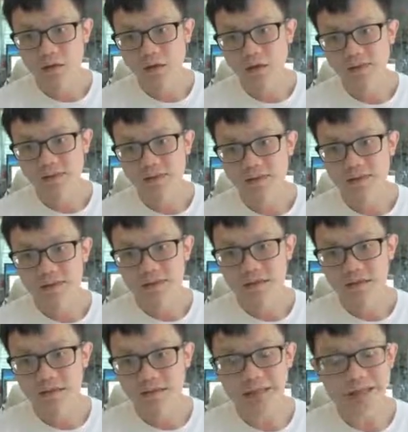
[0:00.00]
it's in
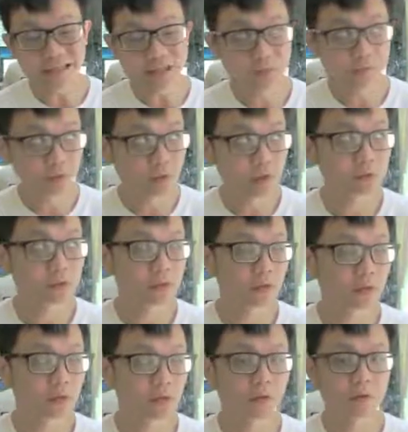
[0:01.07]
the textbook
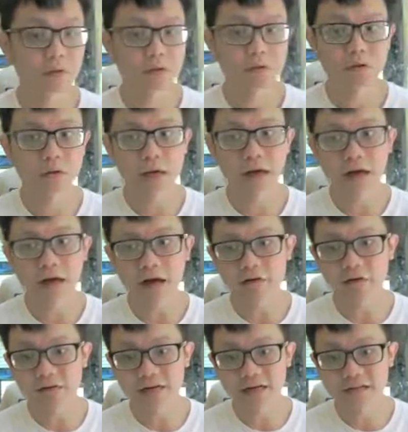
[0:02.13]

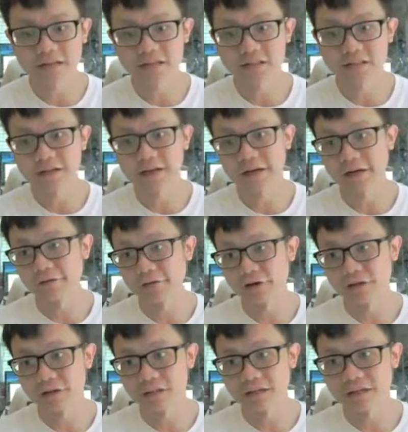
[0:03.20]
how does the
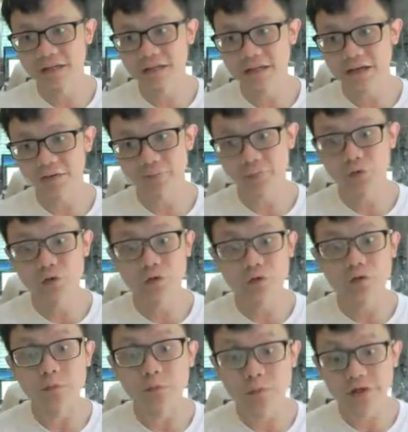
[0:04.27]
alveolus help you
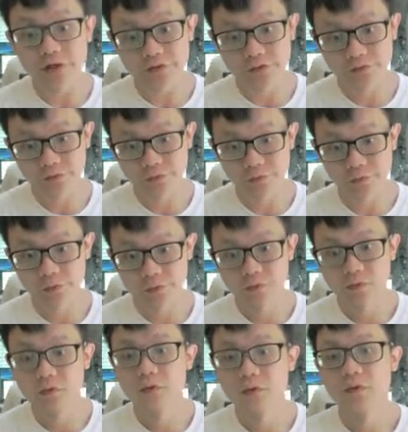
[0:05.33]
to breathe?
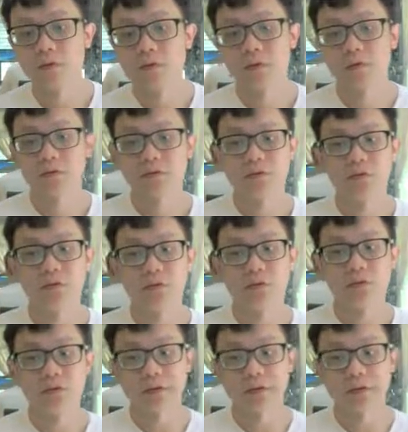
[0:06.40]
So